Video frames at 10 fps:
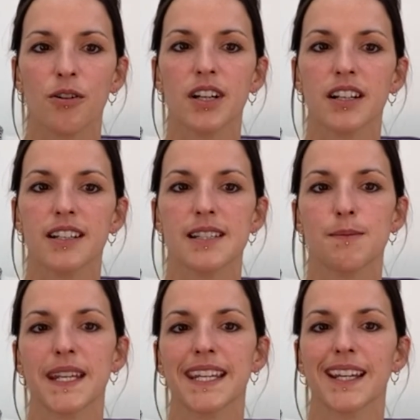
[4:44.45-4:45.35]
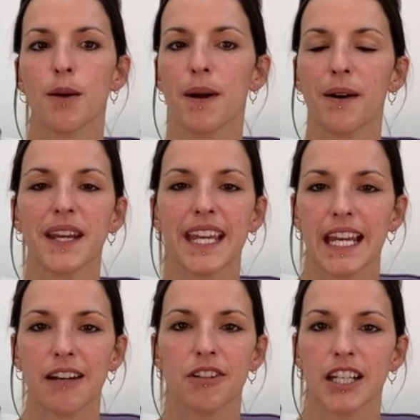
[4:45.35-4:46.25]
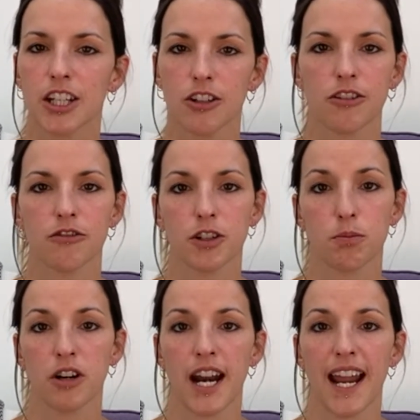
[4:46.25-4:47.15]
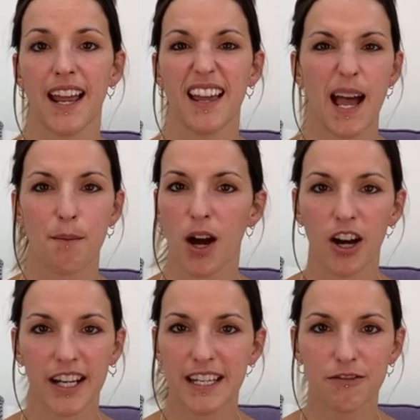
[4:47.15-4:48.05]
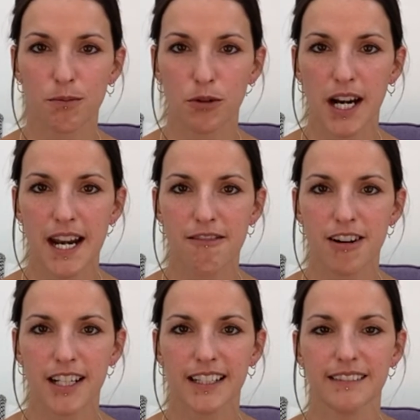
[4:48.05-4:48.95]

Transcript: can I speak about hearing you through prayer? Am I even praying right?"